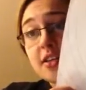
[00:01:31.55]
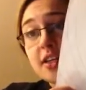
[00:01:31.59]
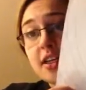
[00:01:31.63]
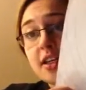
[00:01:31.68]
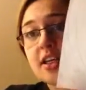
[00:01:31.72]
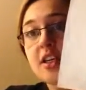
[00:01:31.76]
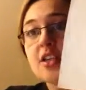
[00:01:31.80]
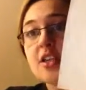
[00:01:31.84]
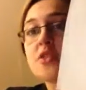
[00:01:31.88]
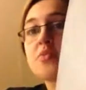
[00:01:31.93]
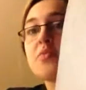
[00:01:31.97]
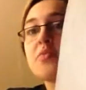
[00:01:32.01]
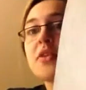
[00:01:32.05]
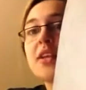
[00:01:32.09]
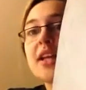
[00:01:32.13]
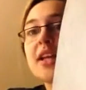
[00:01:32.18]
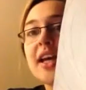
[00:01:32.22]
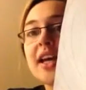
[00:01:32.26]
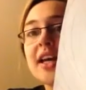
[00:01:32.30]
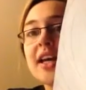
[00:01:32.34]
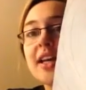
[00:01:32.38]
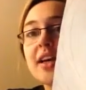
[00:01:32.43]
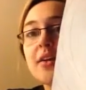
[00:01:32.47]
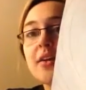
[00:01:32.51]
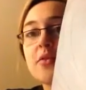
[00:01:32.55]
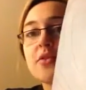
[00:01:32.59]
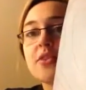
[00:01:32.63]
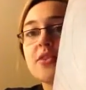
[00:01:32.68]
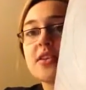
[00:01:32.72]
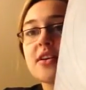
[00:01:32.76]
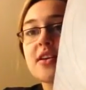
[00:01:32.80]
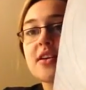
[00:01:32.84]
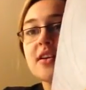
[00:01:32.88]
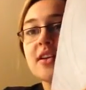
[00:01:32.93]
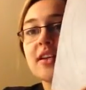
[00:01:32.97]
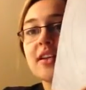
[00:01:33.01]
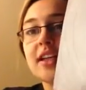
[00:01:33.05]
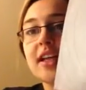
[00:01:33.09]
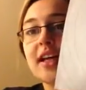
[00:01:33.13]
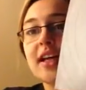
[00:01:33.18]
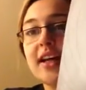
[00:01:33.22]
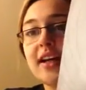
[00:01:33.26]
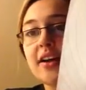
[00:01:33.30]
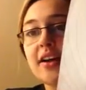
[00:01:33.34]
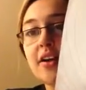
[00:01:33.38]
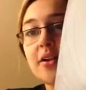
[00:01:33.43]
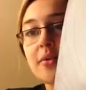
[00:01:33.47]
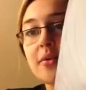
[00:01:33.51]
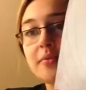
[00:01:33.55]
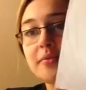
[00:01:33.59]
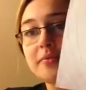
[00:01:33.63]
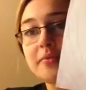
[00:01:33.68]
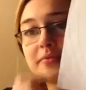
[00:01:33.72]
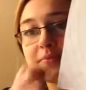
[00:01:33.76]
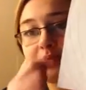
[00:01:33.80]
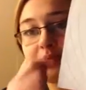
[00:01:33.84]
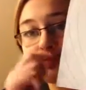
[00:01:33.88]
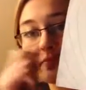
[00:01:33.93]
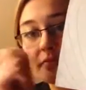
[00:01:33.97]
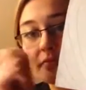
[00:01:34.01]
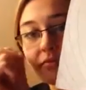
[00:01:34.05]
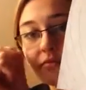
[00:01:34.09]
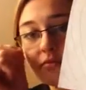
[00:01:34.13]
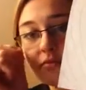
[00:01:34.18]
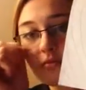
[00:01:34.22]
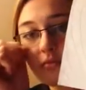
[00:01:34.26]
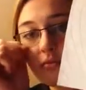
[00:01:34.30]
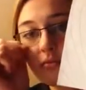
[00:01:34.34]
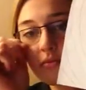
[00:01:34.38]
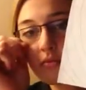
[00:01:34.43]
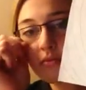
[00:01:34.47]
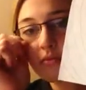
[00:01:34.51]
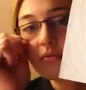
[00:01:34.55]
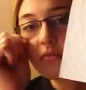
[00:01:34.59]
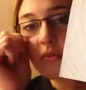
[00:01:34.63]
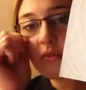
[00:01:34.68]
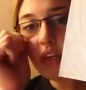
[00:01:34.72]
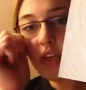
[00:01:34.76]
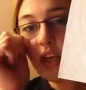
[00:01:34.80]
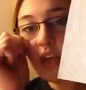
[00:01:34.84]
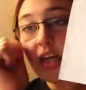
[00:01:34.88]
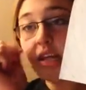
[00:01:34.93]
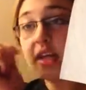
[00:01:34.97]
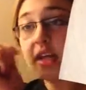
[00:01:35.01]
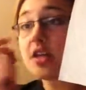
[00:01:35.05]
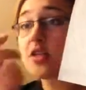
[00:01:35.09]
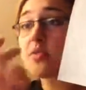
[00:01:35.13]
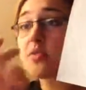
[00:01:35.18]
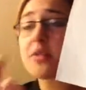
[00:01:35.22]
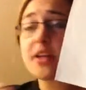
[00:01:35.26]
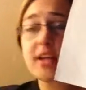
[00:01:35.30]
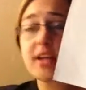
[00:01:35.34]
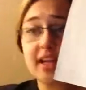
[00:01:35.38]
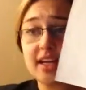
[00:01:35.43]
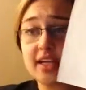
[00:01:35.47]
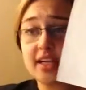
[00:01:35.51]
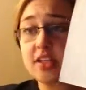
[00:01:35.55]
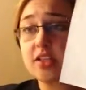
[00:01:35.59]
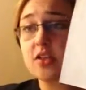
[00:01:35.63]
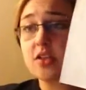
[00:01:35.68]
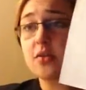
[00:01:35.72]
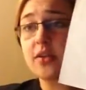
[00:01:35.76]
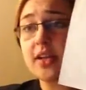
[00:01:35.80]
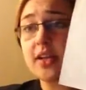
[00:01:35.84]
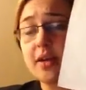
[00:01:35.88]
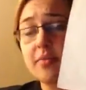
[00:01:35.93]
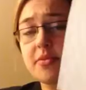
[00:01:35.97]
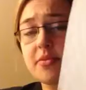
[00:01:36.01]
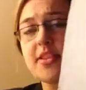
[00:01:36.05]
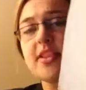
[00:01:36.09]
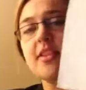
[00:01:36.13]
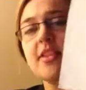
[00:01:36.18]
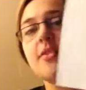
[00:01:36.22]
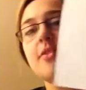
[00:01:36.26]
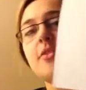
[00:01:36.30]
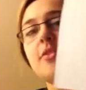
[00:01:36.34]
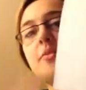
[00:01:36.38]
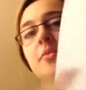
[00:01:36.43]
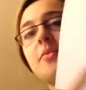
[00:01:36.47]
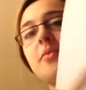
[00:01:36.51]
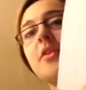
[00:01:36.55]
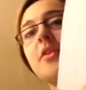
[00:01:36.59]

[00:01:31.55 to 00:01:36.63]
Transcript: Each planet was on a layer, and each planet has its own epicycle.